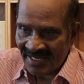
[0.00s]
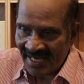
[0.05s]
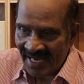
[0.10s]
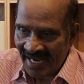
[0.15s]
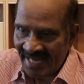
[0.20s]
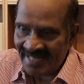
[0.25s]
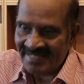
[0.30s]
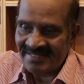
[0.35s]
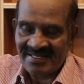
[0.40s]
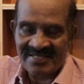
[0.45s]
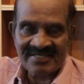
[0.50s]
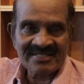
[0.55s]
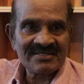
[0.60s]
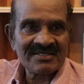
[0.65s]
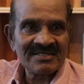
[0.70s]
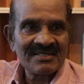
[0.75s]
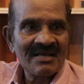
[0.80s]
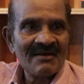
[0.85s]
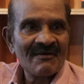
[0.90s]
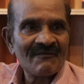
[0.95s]
had
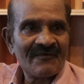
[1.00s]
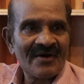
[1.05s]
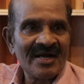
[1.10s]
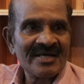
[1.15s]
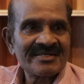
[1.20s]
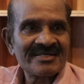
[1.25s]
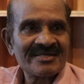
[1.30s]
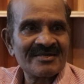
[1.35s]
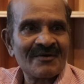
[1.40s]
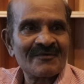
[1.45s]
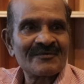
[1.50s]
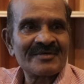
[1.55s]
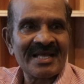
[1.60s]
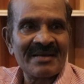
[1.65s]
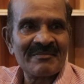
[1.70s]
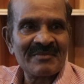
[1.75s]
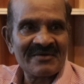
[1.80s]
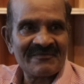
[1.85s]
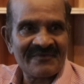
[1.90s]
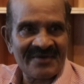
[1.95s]
this function of
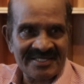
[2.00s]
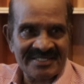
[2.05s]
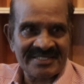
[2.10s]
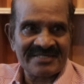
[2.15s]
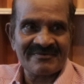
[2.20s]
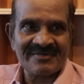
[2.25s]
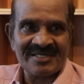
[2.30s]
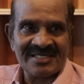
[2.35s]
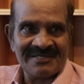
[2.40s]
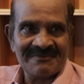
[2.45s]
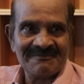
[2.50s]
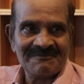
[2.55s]
Tamil festival